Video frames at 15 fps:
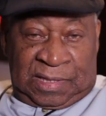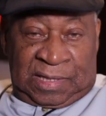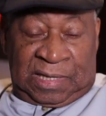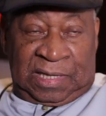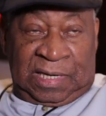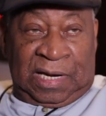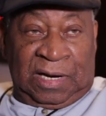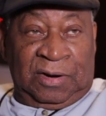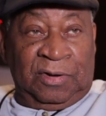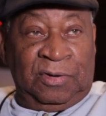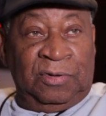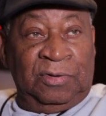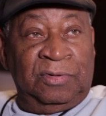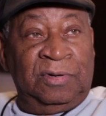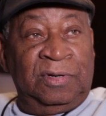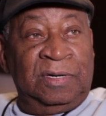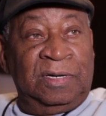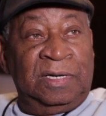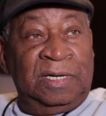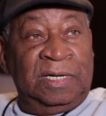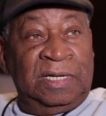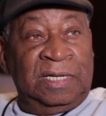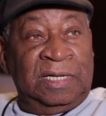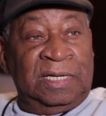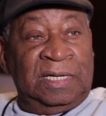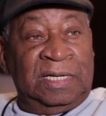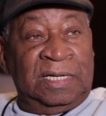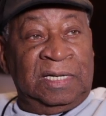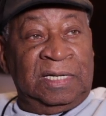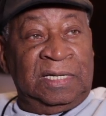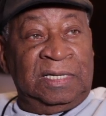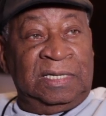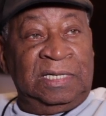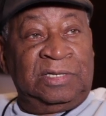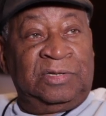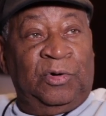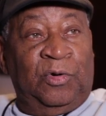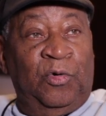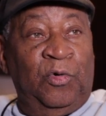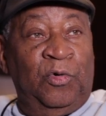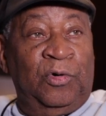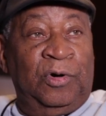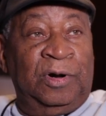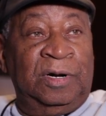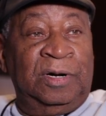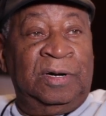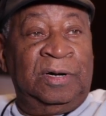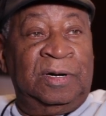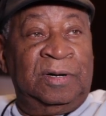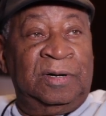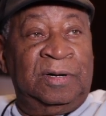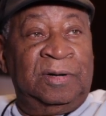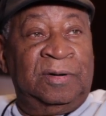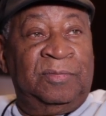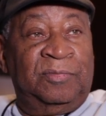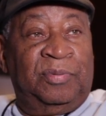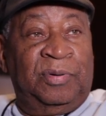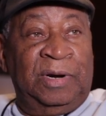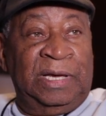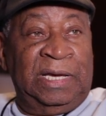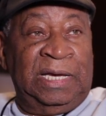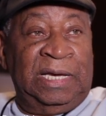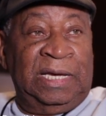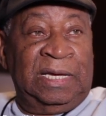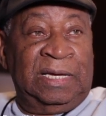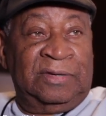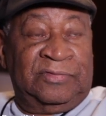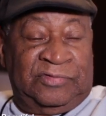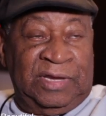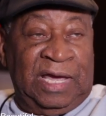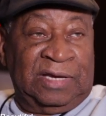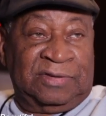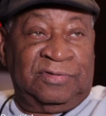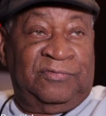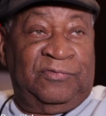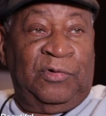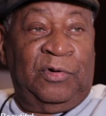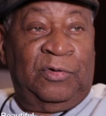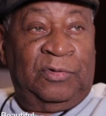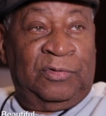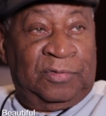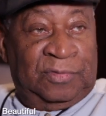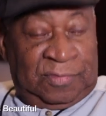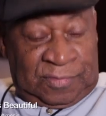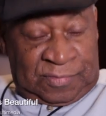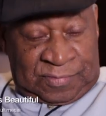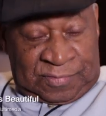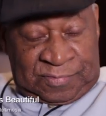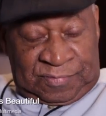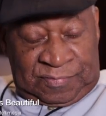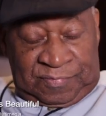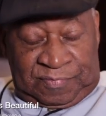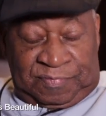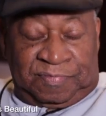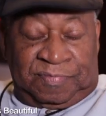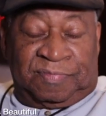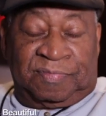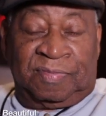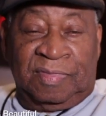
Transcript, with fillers: and I heard this horn playing, a saxophone. and